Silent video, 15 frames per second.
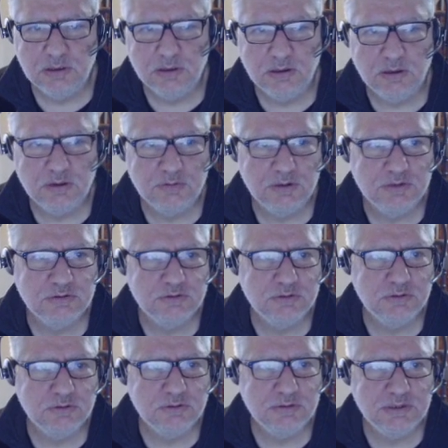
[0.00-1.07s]
All right,
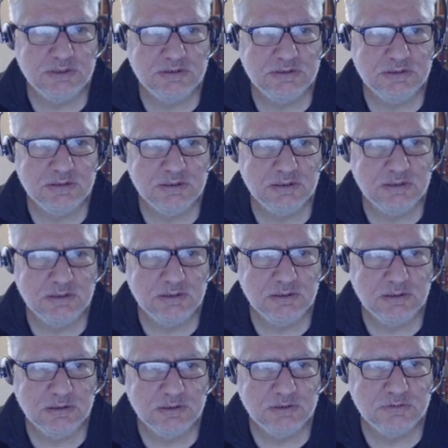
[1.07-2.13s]
so let's
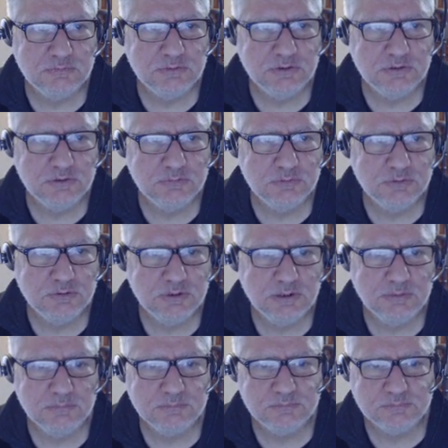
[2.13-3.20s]
run this program.